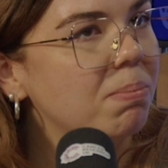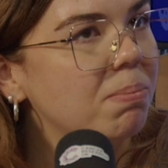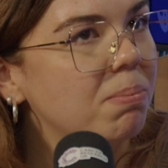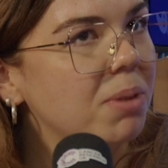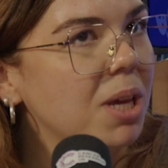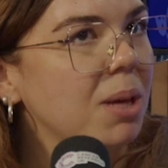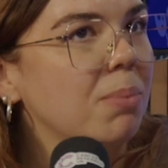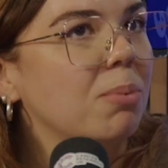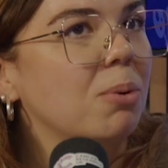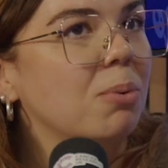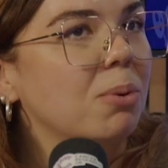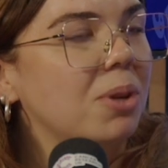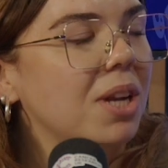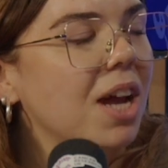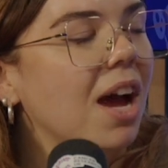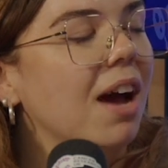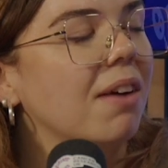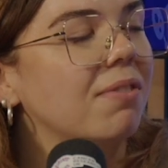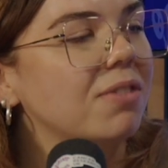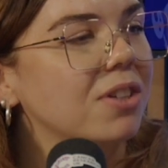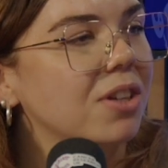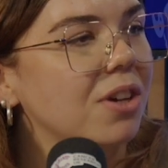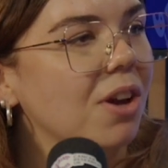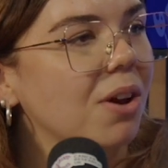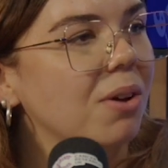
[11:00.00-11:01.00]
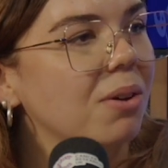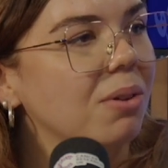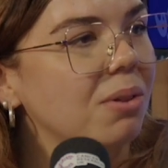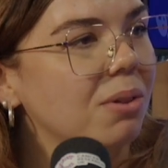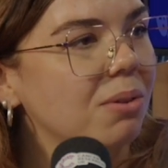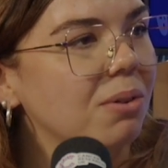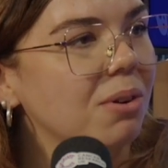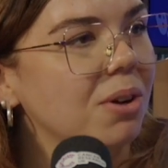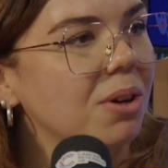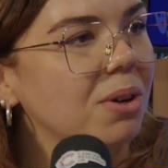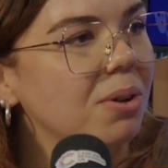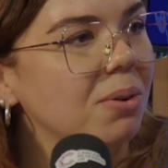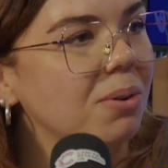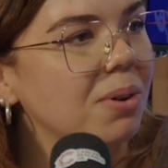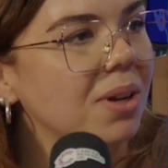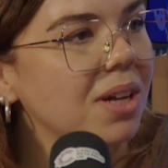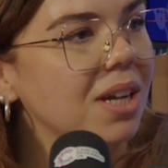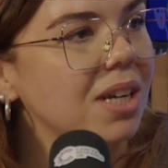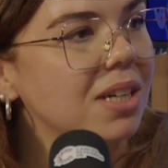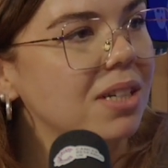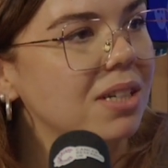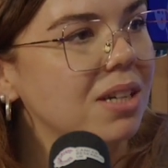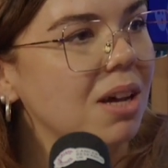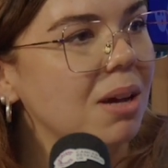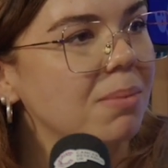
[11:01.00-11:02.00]
people would have to go through
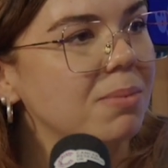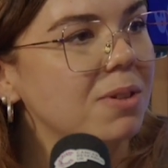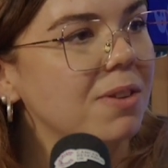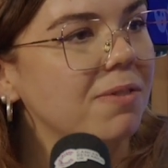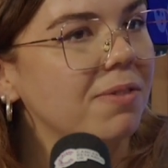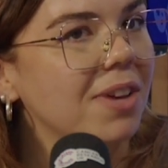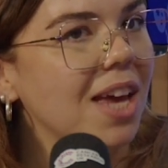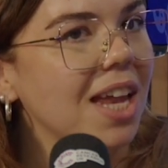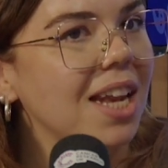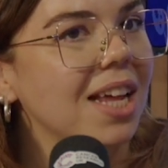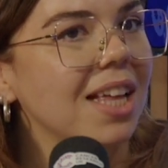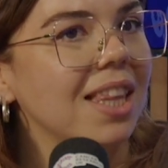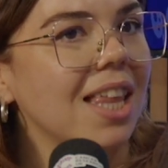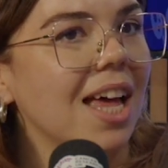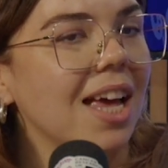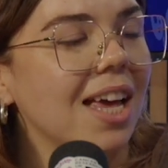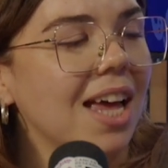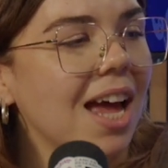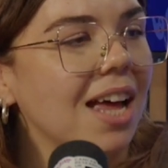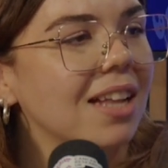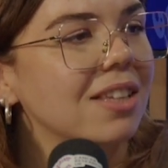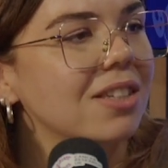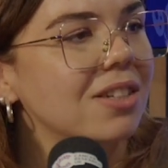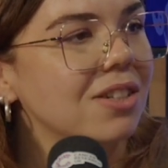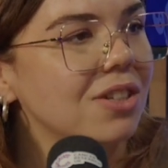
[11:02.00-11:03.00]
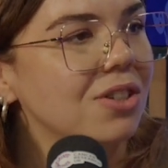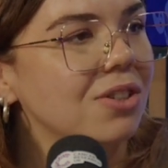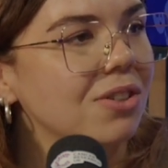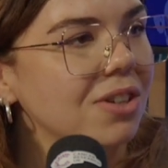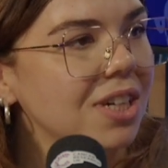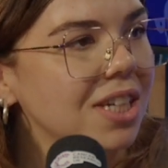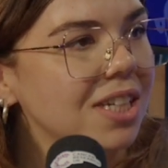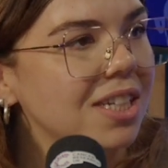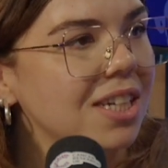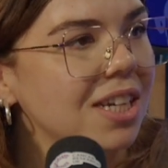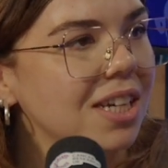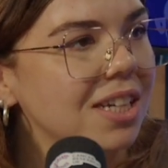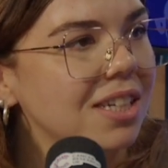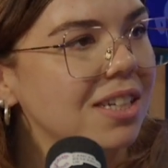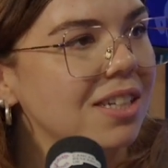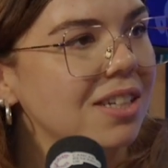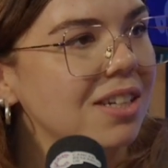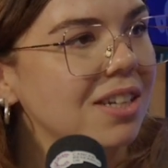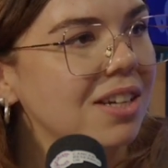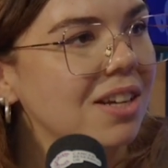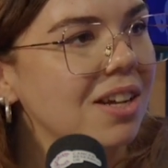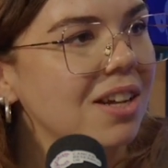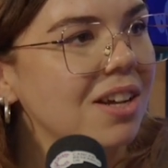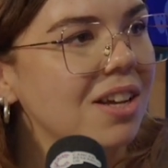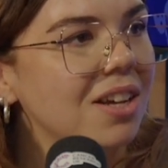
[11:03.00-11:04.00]
in terms of getting their cancer treated.
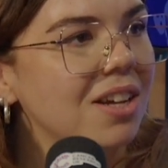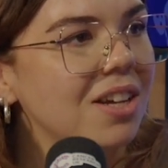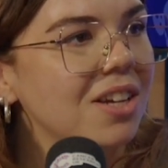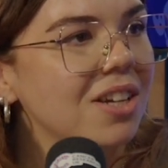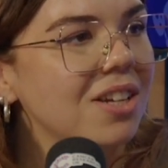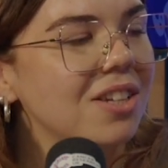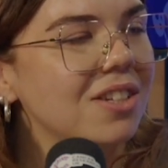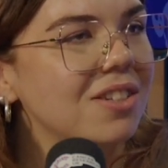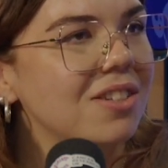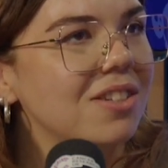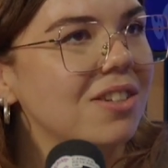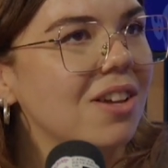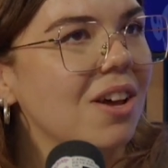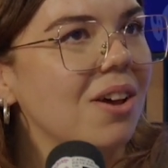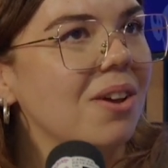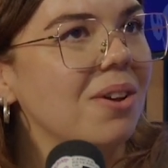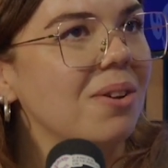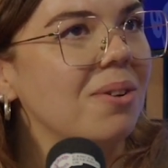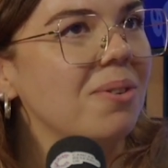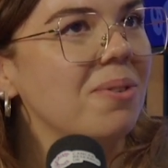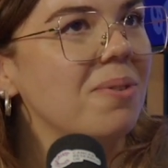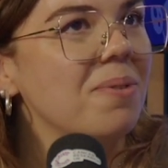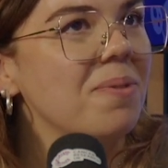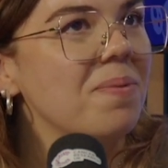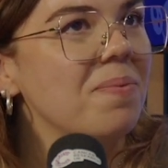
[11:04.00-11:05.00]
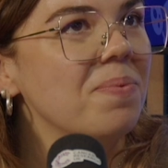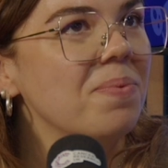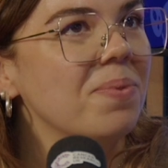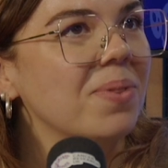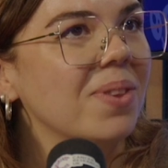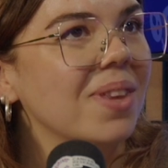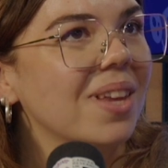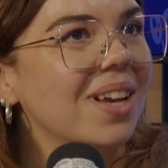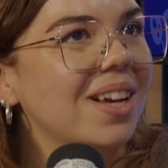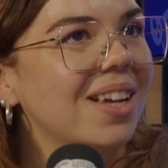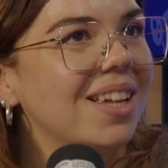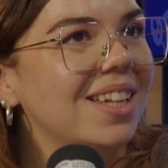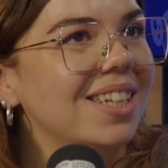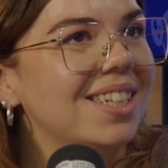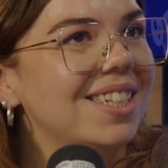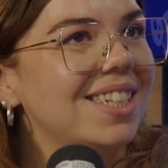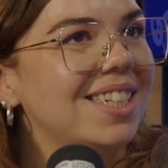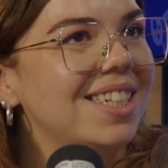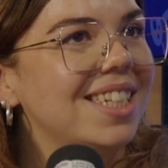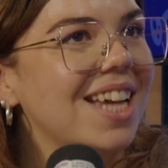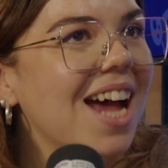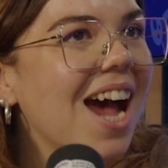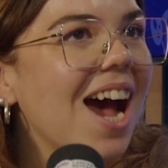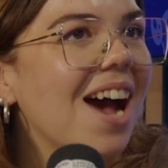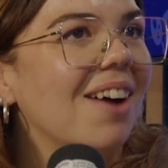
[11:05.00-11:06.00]
So
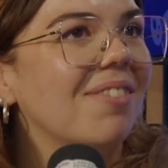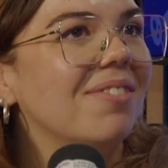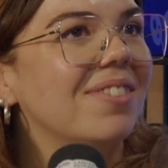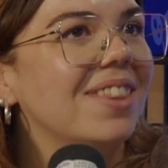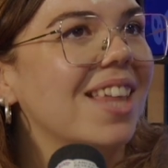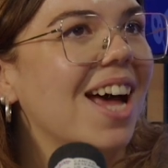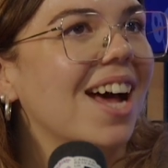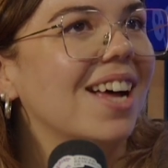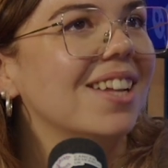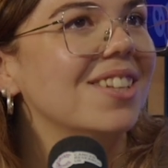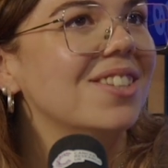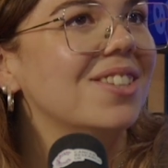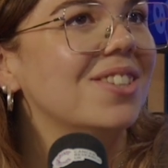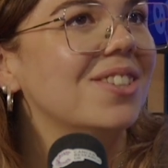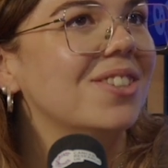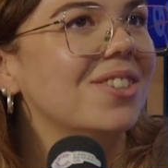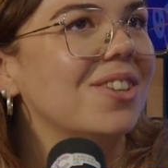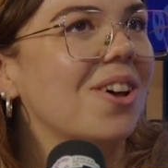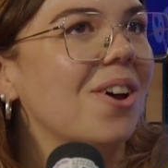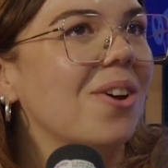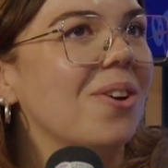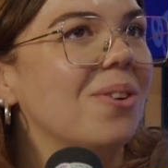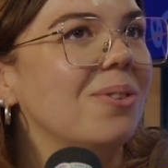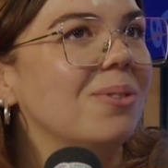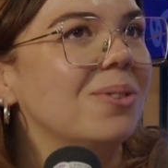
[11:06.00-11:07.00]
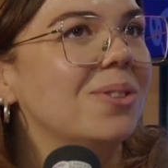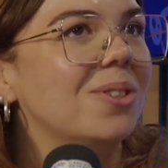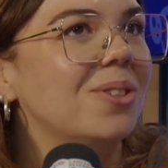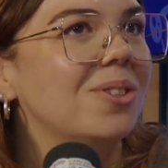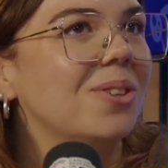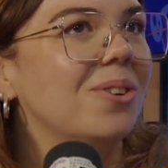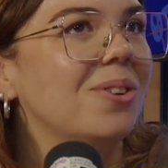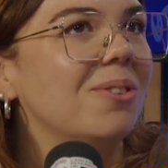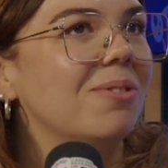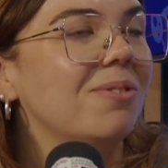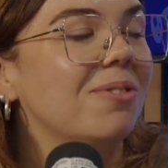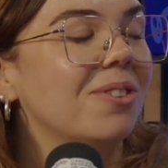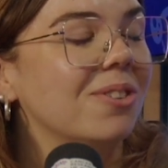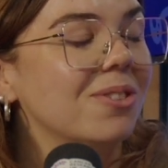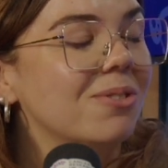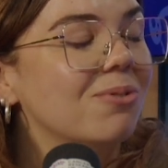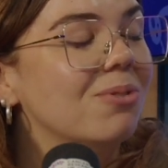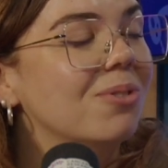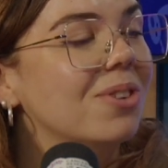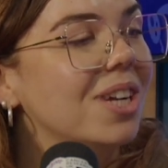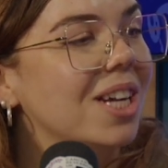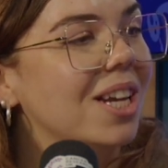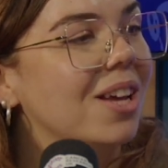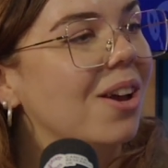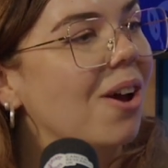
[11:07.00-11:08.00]
to have that so soon feels
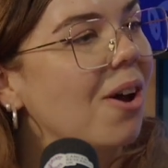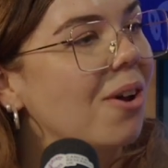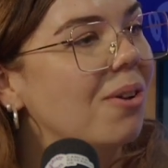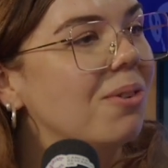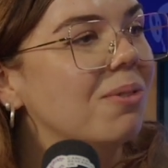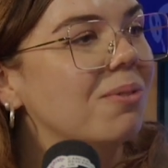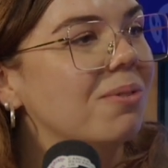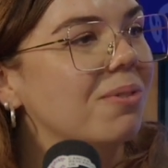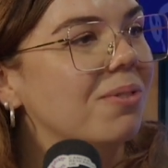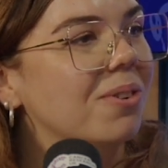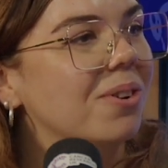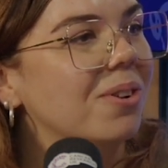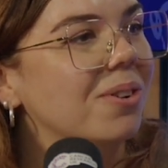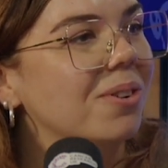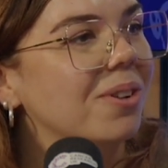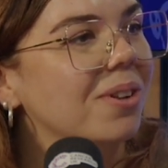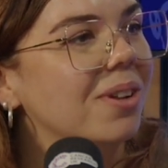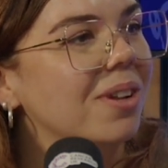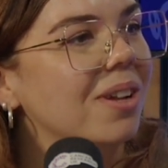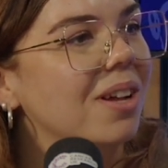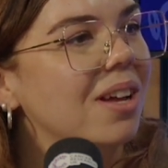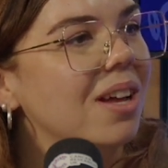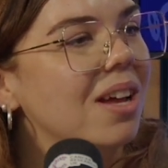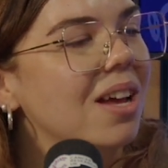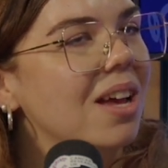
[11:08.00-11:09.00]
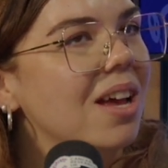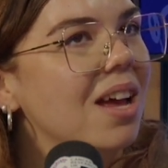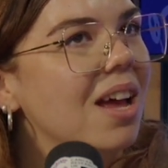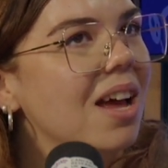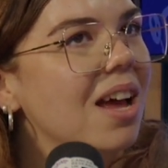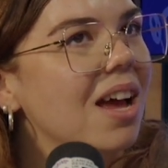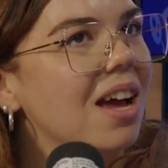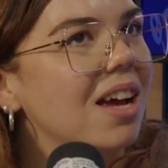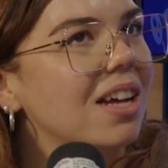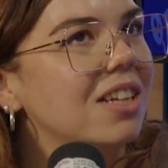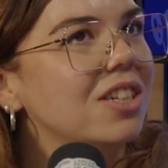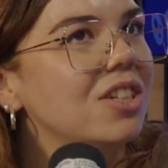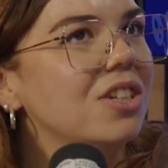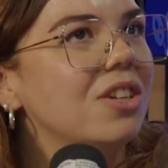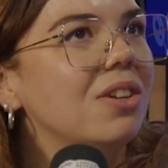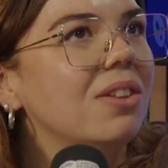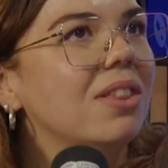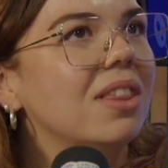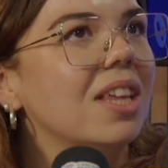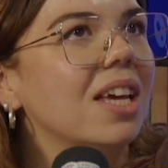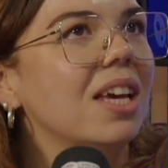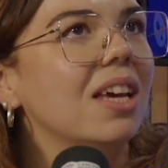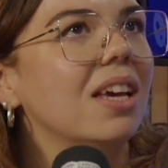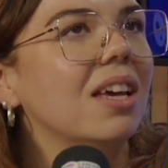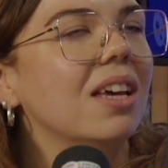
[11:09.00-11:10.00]
really hopeful. And do you
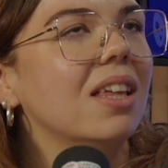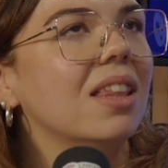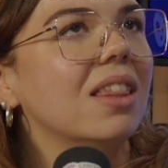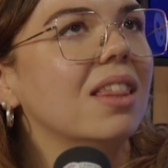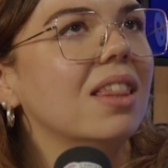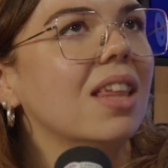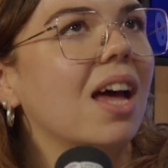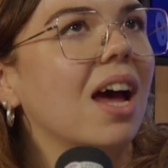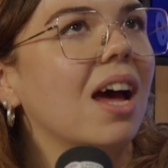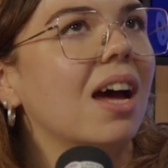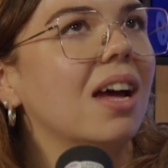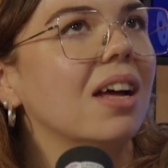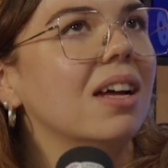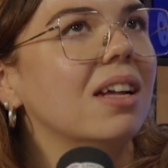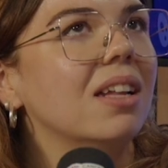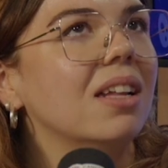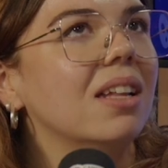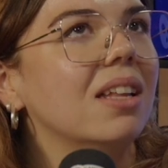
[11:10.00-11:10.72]
think that